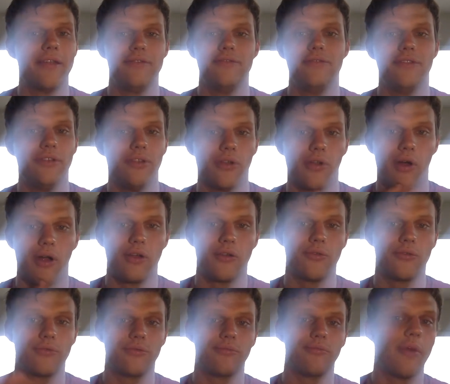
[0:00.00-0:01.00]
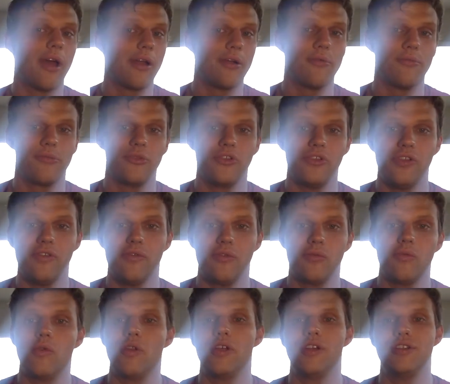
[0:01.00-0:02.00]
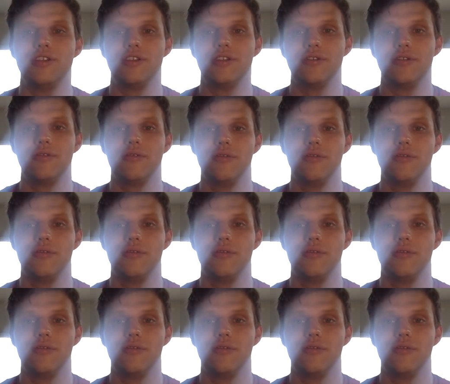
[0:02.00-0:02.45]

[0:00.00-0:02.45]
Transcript: don't believe in religion,